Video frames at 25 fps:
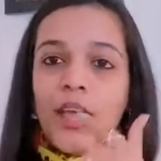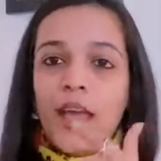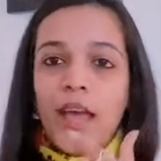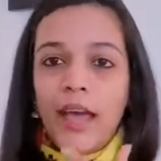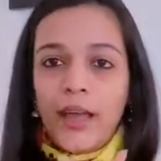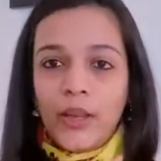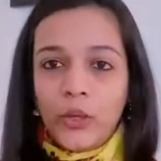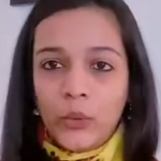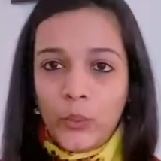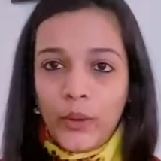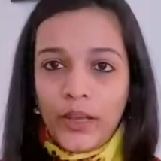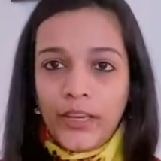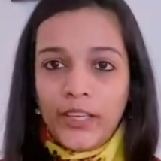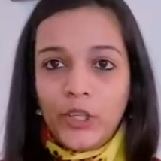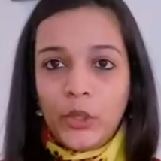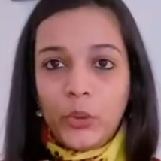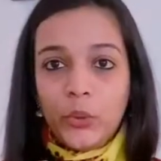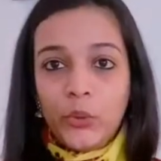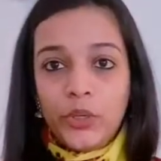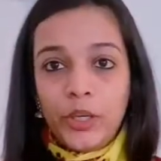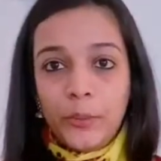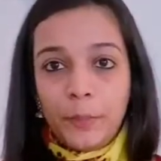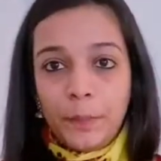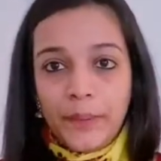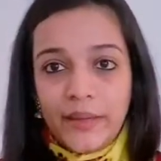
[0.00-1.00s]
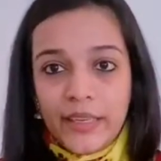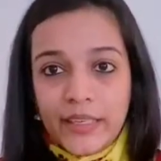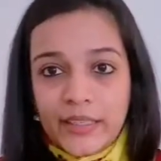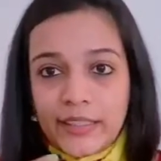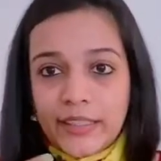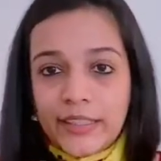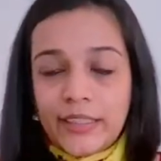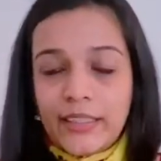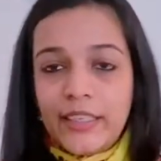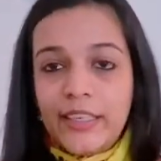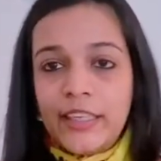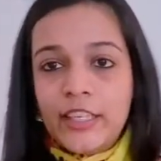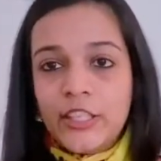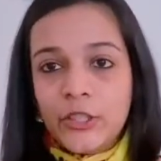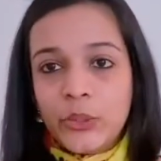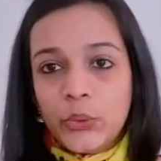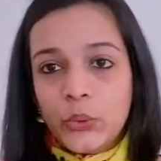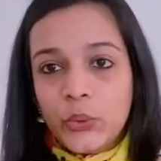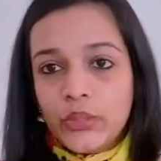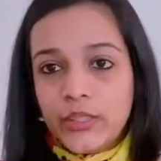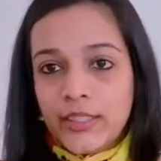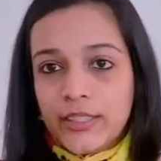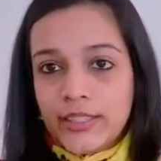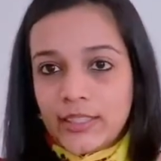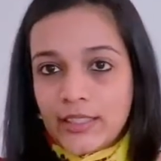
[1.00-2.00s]
And when you repeatedly
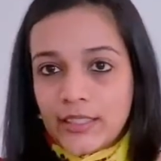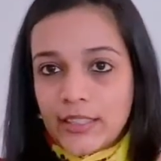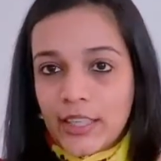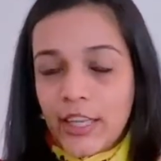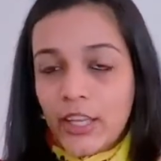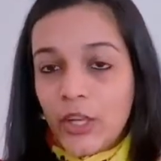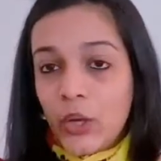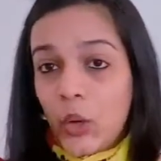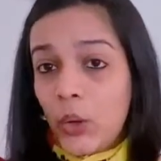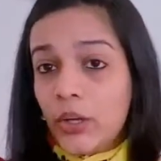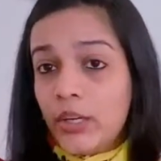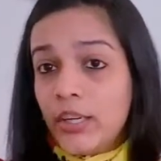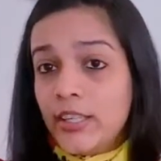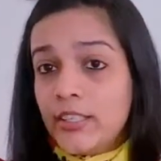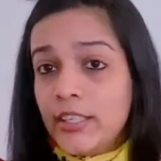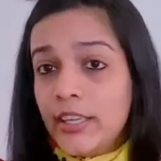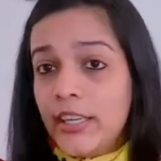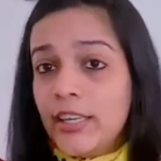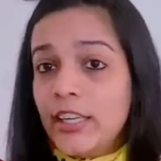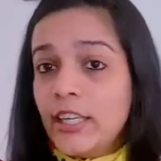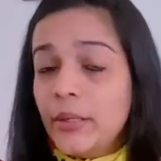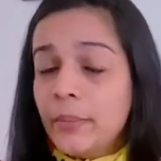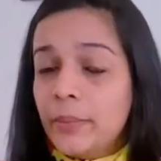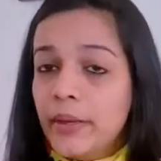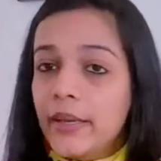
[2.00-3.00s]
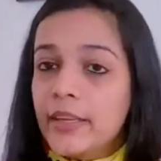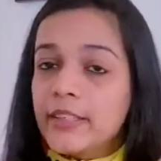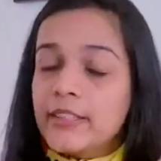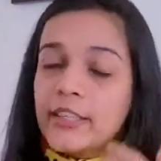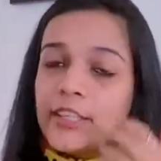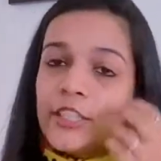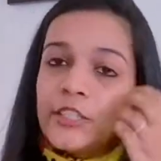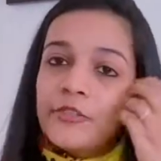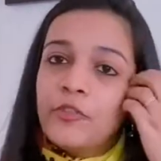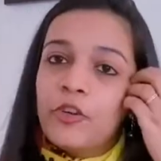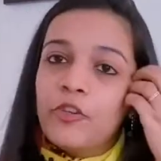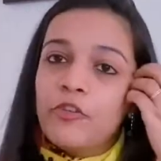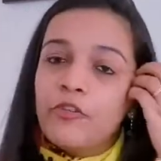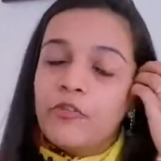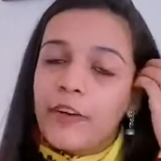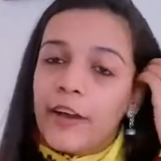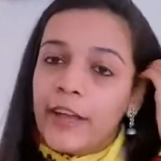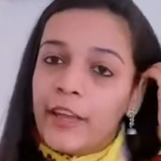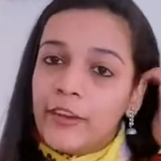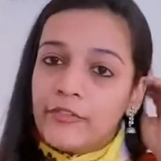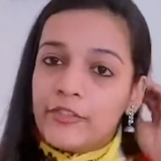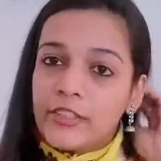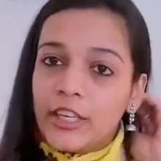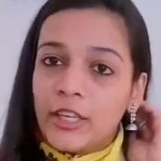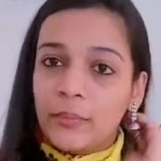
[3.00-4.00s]
do this thing on a daily basis for
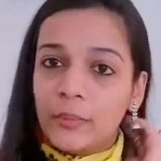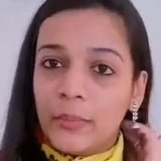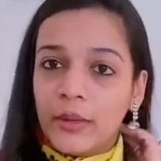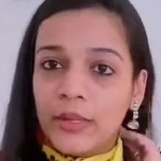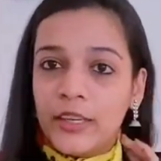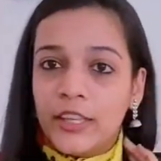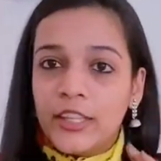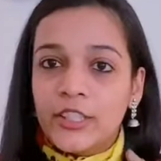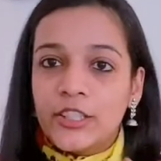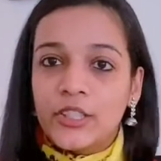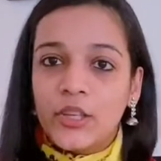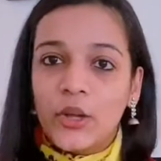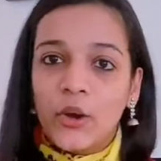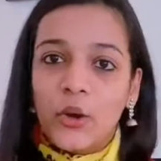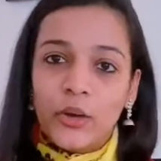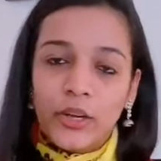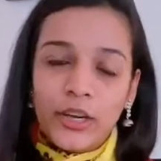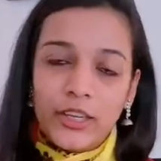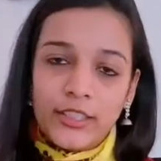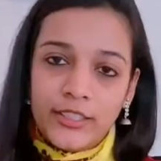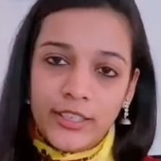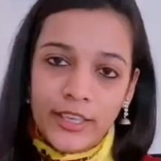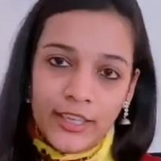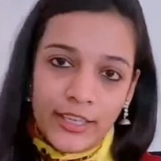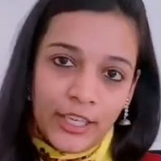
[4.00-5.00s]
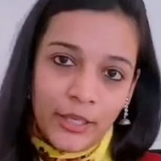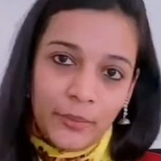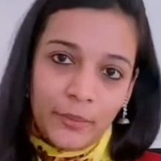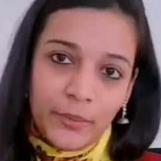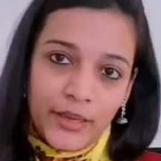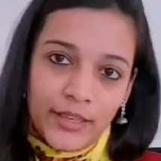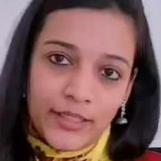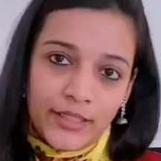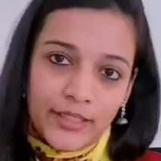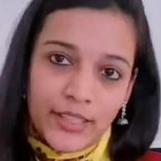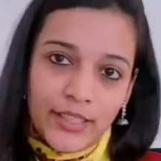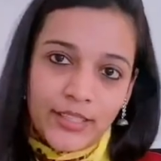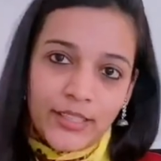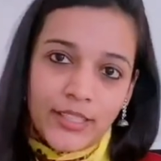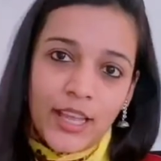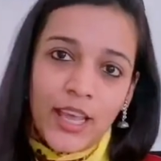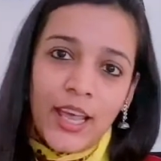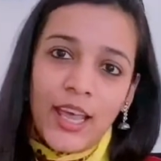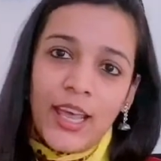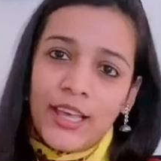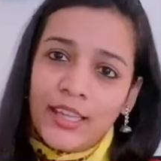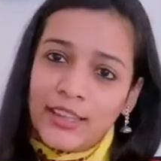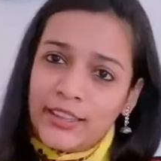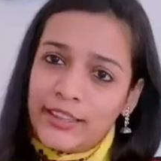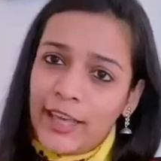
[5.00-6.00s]
5-10 minutes on a daily basis,
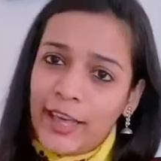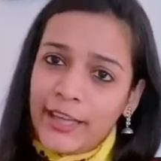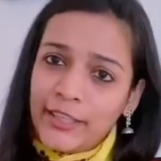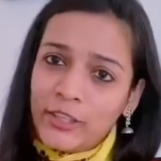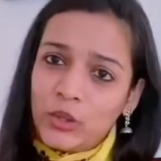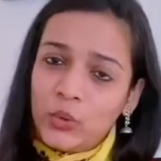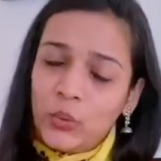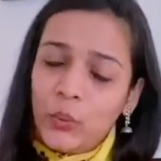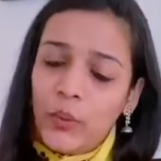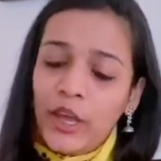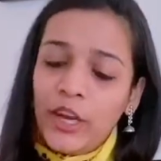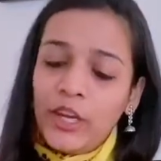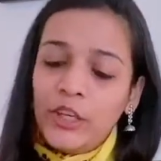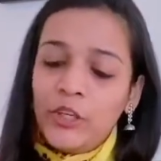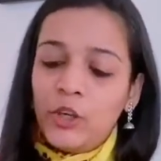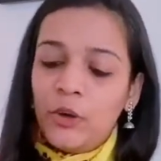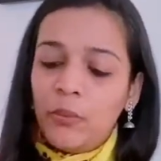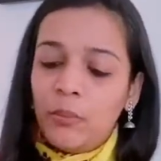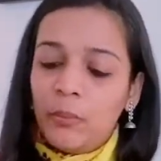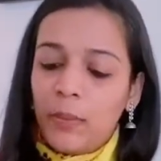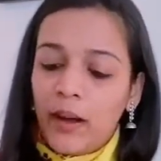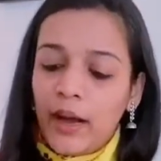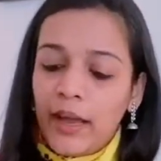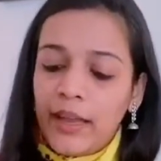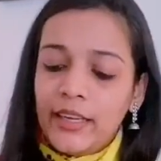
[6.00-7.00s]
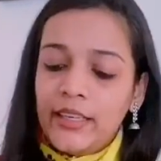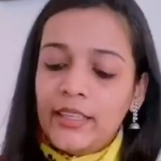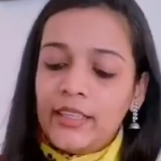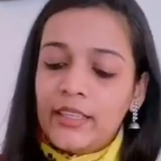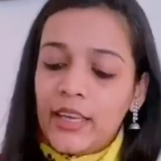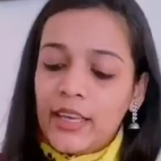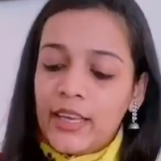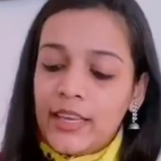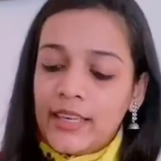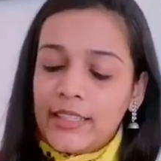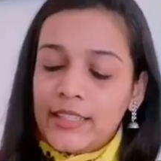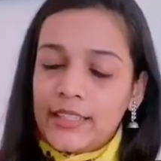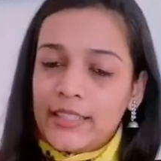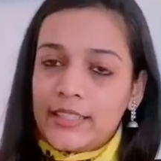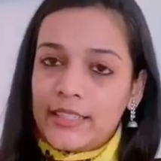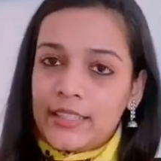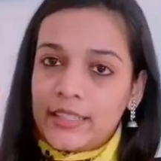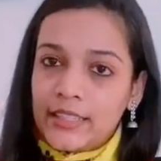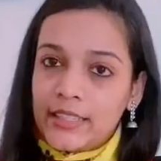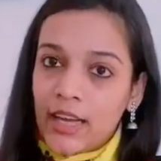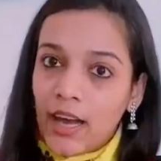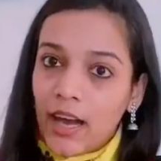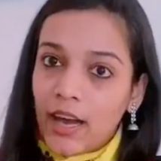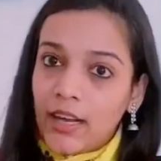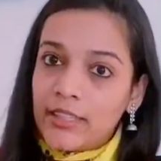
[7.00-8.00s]
that's when your mind
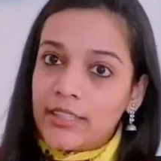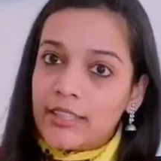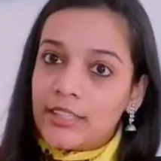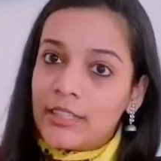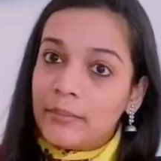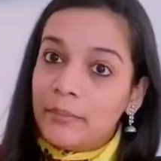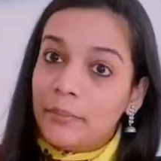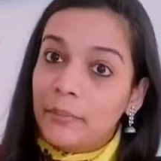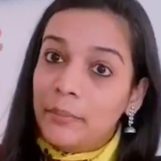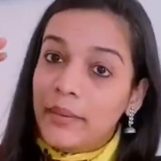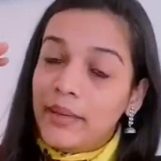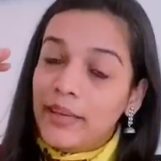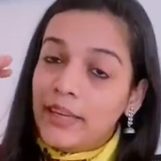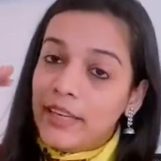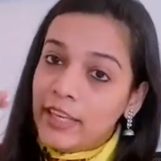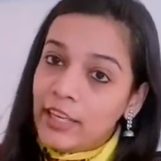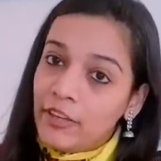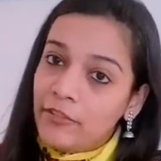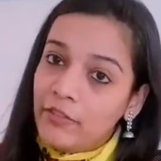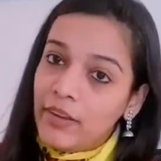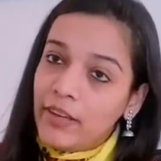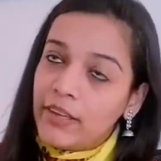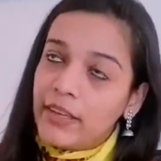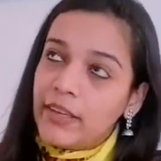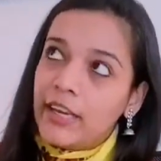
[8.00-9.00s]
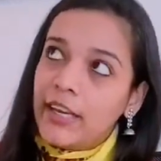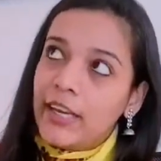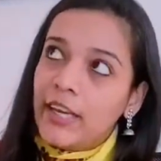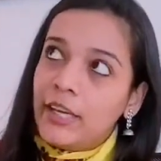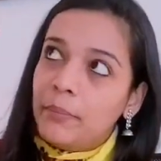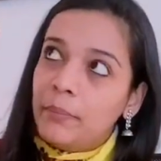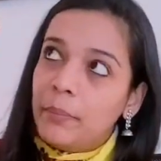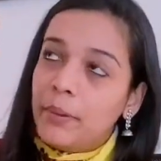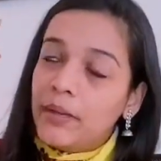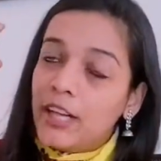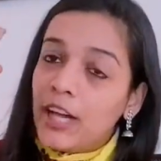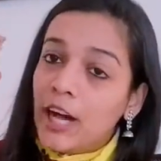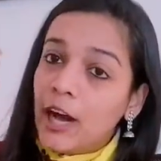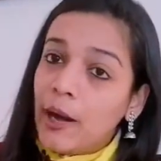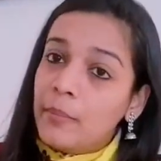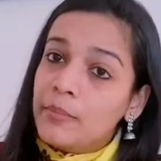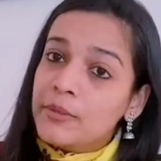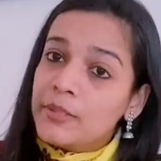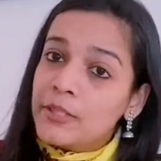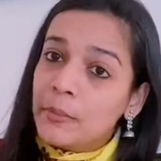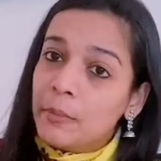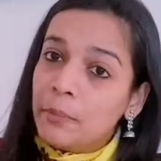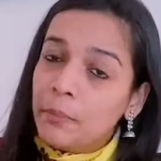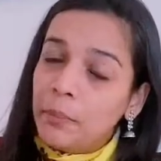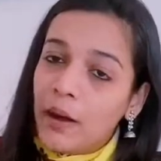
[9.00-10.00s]
starts believing. It
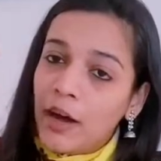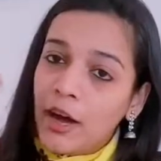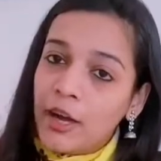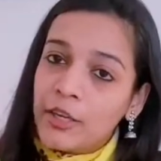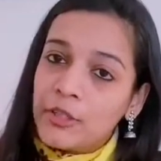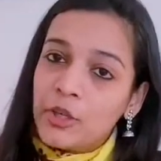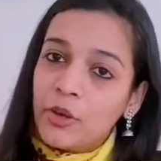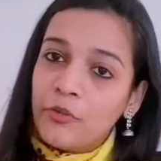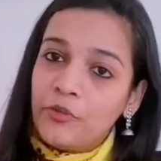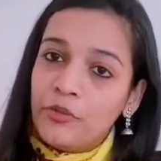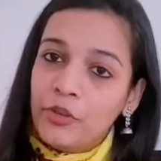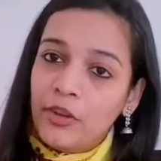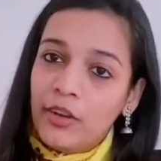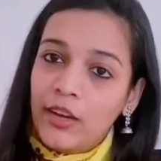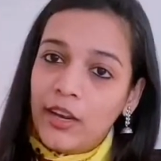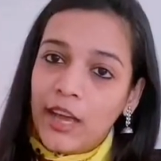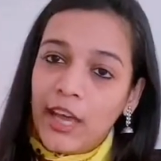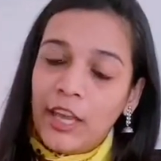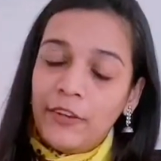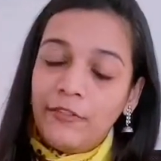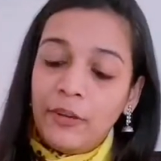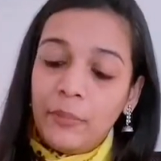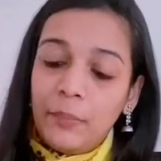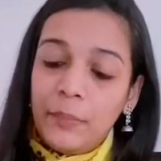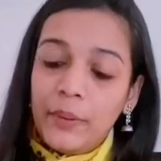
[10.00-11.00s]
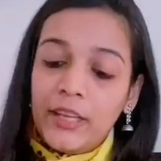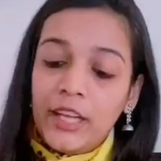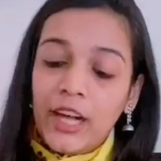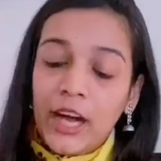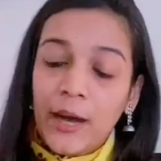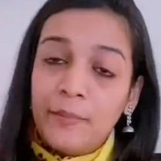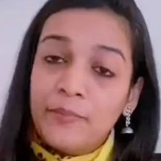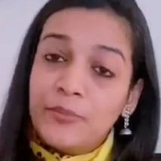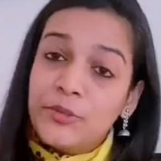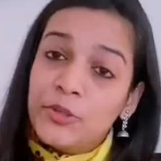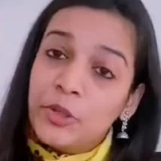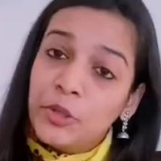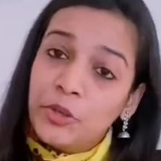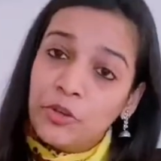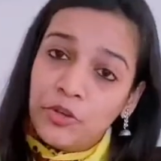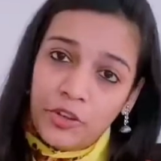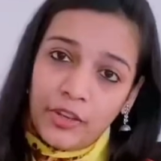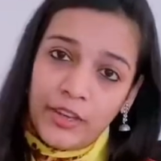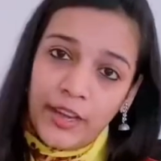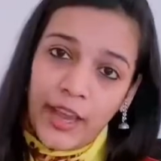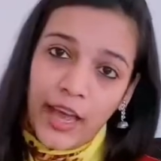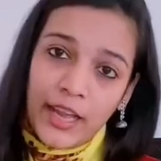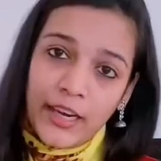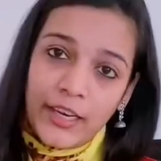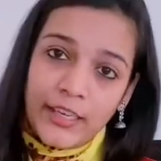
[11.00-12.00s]
becomes a part of your life, it becomes your
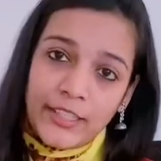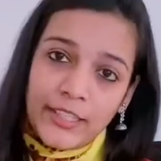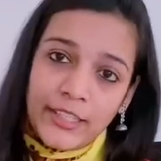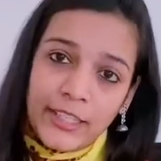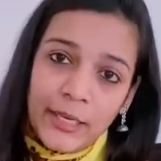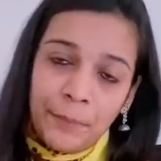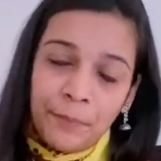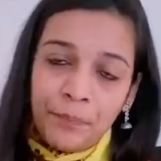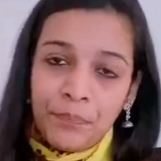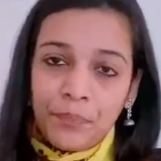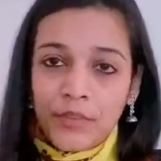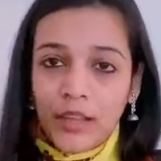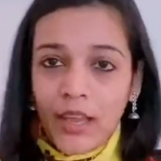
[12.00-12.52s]
reality.